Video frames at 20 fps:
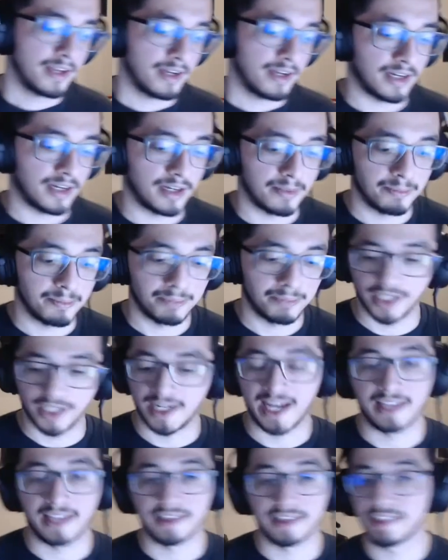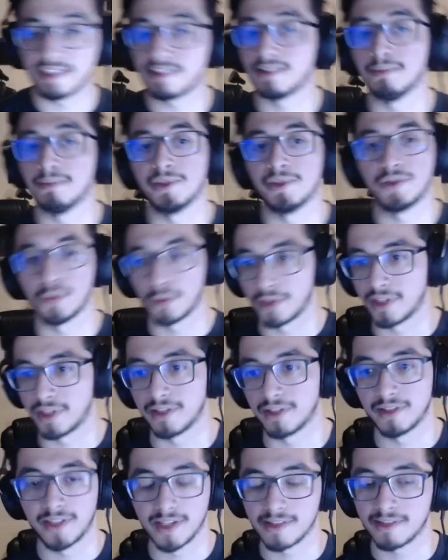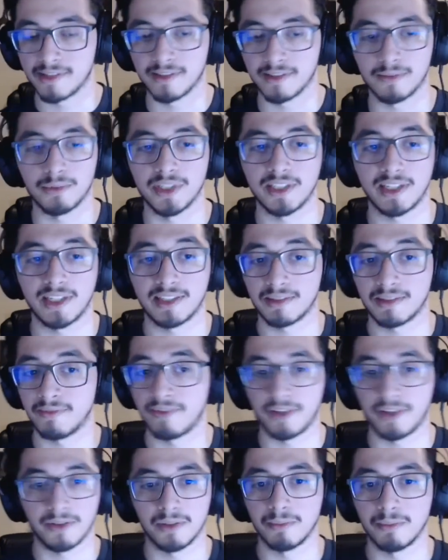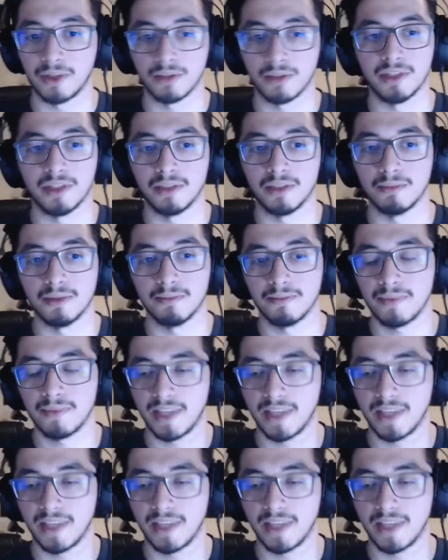But at least the majority of the days in the week, at the very bare minimum.